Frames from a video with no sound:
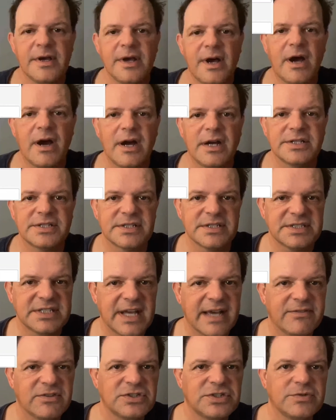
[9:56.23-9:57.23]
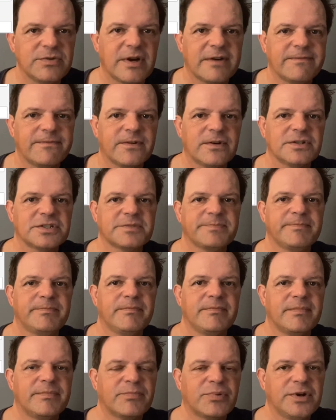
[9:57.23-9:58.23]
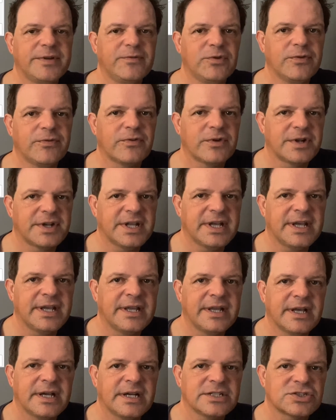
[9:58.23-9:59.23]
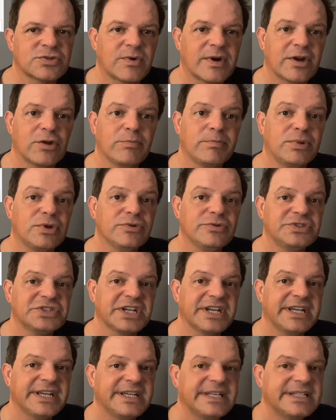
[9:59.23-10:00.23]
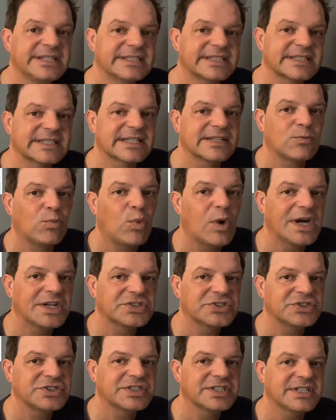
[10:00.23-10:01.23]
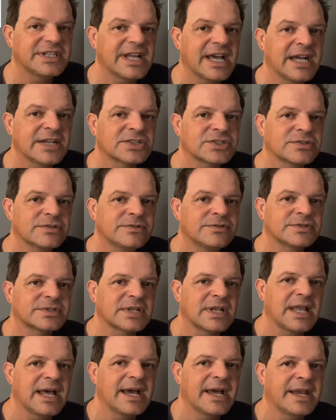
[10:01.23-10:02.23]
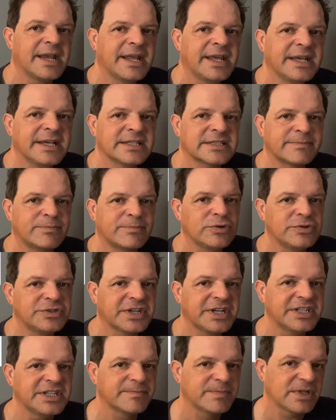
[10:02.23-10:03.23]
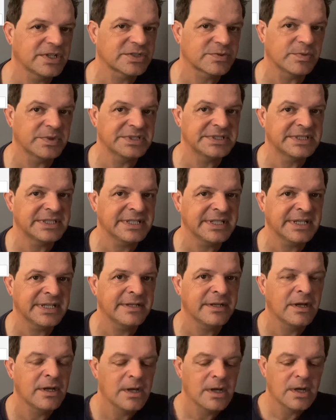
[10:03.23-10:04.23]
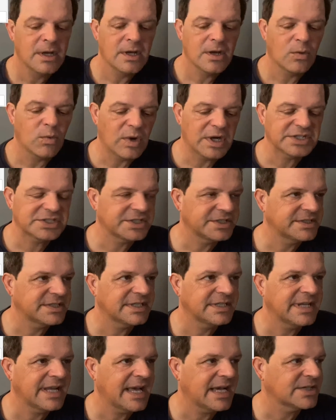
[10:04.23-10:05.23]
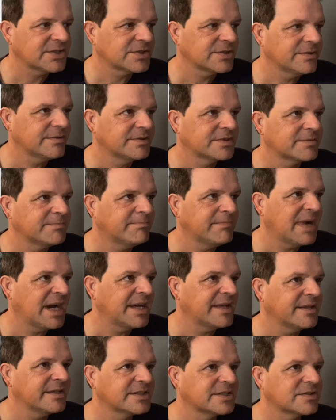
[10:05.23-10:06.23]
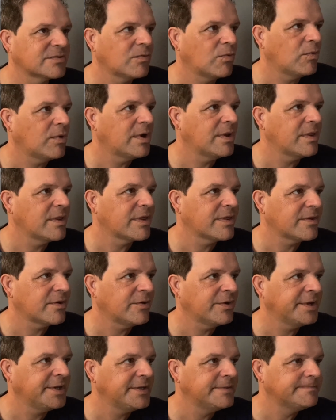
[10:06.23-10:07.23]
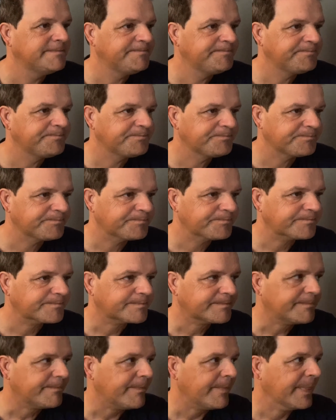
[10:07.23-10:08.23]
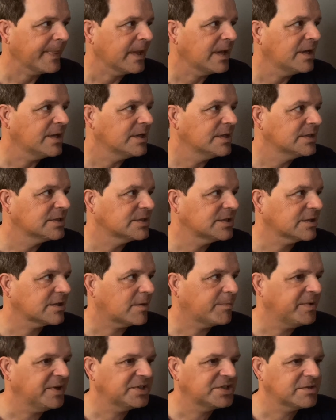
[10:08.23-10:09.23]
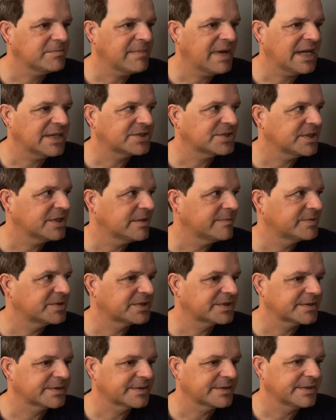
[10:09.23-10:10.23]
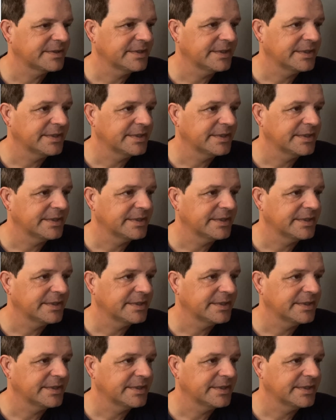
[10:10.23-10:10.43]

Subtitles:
All right, so let's dive into our first preview for today. Toronto Blue Jays, Washington Nationals. Line is Jays plus 110, Washington Nationals minus 130. Let's look at our pitching matchups.